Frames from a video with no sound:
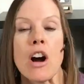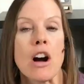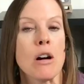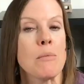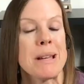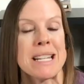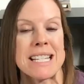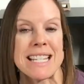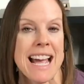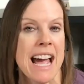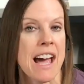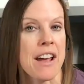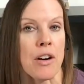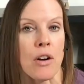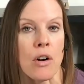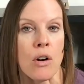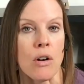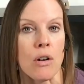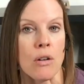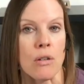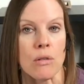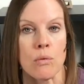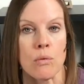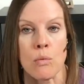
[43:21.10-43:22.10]
comment at
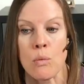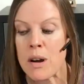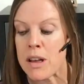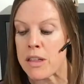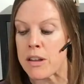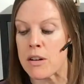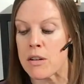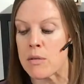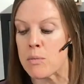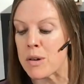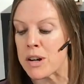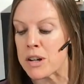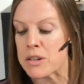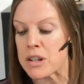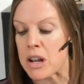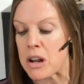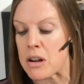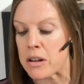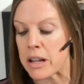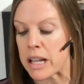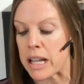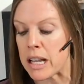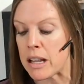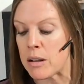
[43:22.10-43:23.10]
all whether we're
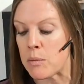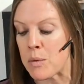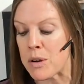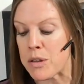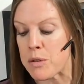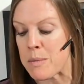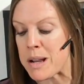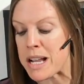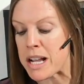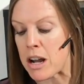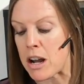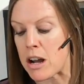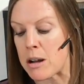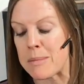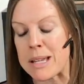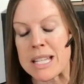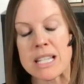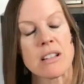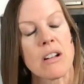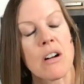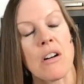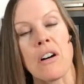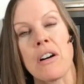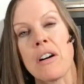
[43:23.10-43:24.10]
talking whether we
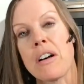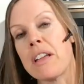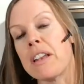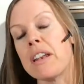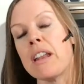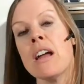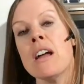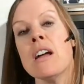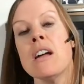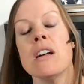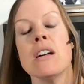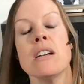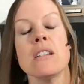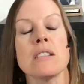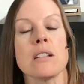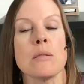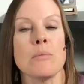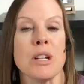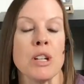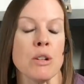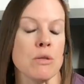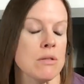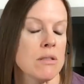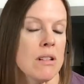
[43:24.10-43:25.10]
comment on
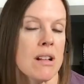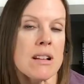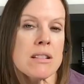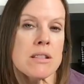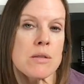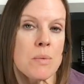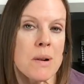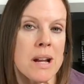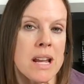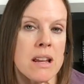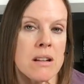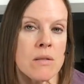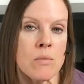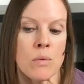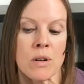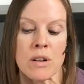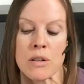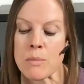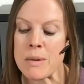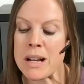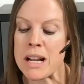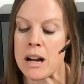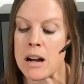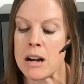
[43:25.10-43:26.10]
somebody who's lost weight,
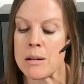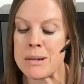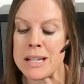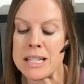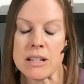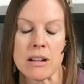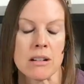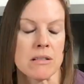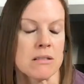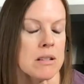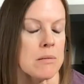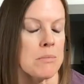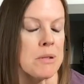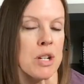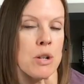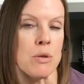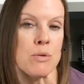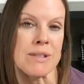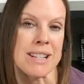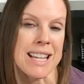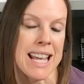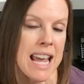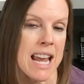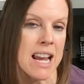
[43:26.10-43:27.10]
whether we comment on somebody
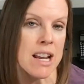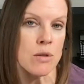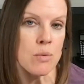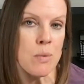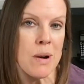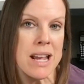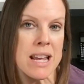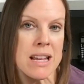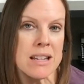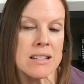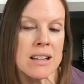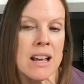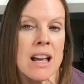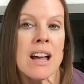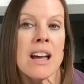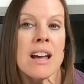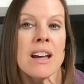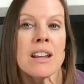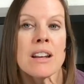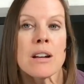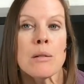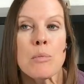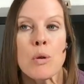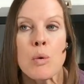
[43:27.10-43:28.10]
who's gained weight.
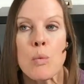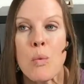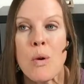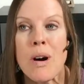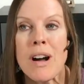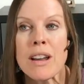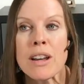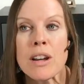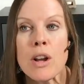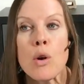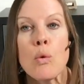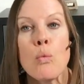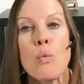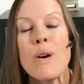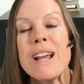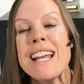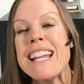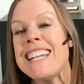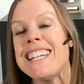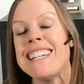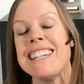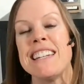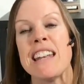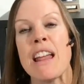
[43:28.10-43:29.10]
Number one,
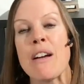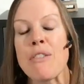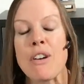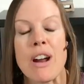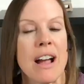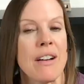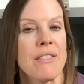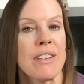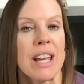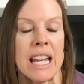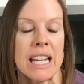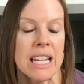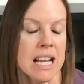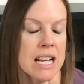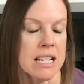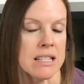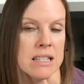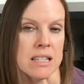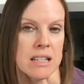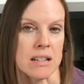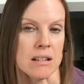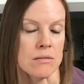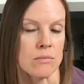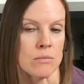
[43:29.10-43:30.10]
we never have any
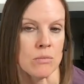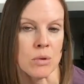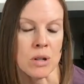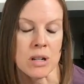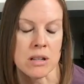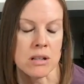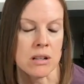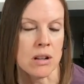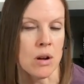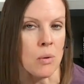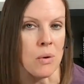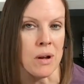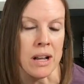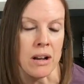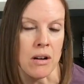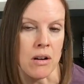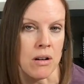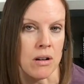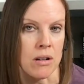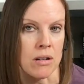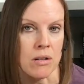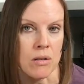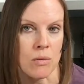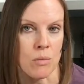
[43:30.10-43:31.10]
idea what is going
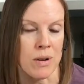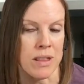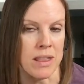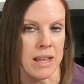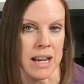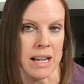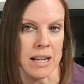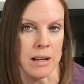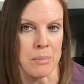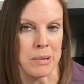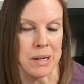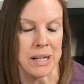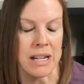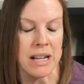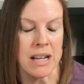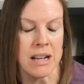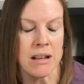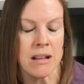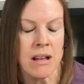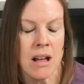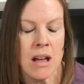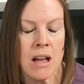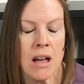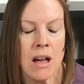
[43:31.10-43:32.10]
on with
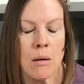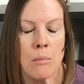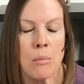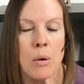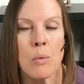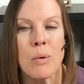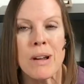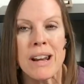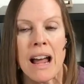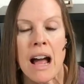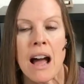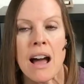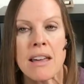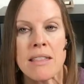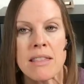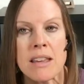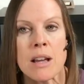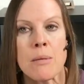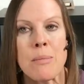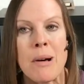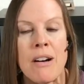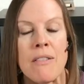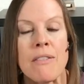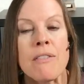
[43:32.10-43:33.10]
anybody. But when I
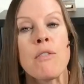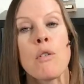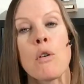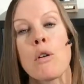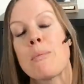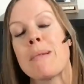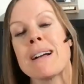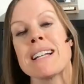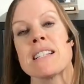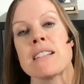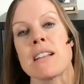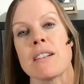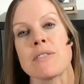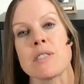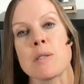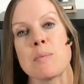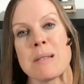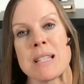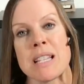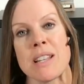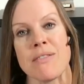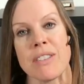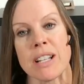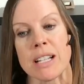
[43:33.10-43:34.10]
think about for myself
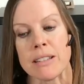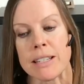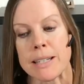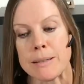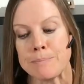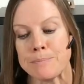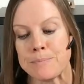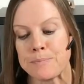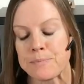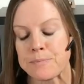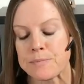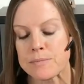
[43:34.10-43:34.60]
specifically,